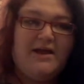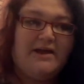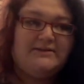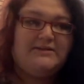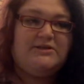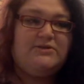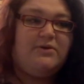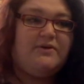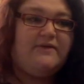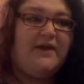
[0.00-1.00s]
It's the
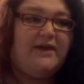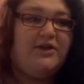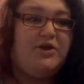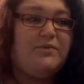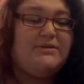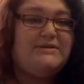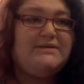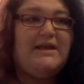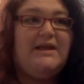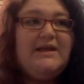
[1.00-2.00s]
sort of thing you would
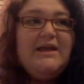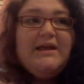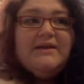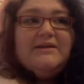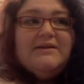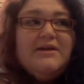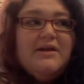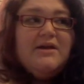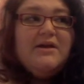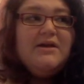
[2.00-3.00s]
see in,
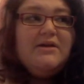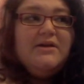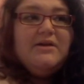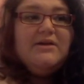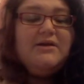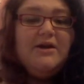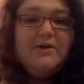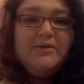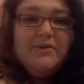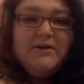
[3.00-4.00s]
you
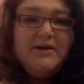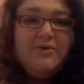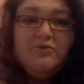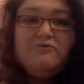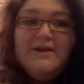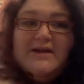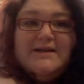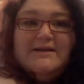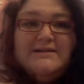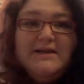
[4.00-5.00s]
know, or
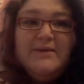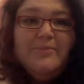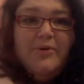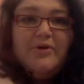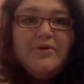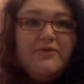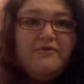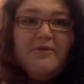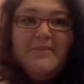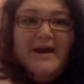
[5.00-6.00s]
read in a book
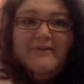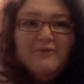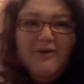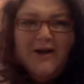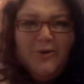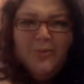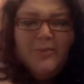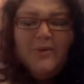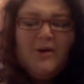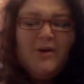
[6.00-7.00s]
from another realm,
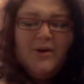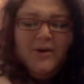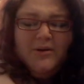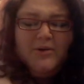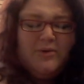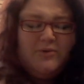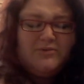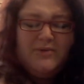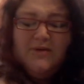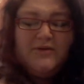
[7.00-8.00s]
or
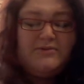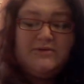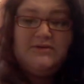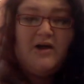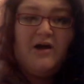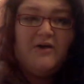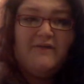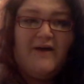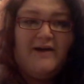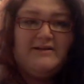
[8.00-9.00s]
one of those dark
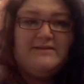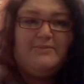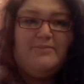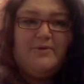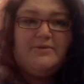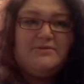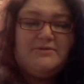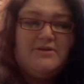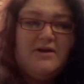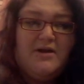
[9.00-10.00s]
fantasy
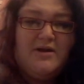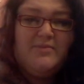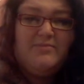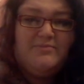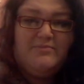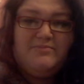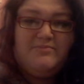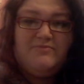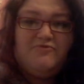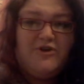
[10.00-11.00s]
books
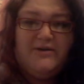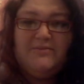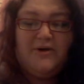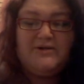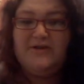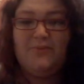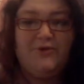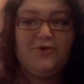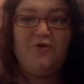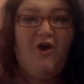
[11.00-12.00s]
written by someone
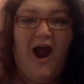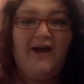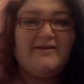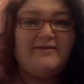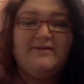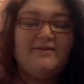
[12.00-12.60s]
on crack.